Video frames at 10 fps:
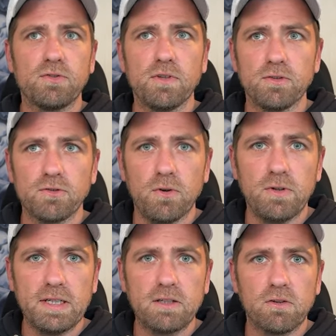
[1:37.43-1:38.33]
the
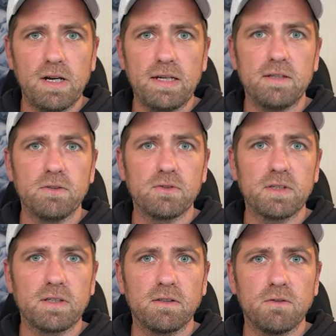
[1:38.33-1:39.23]
Serde crate
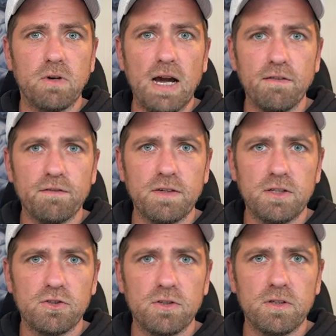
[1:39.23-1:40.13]
using the derive
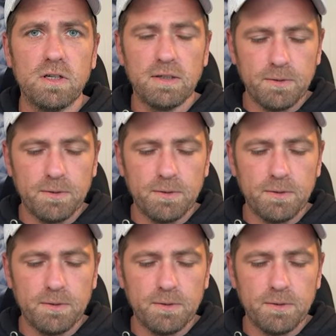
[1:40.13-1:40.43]
feature.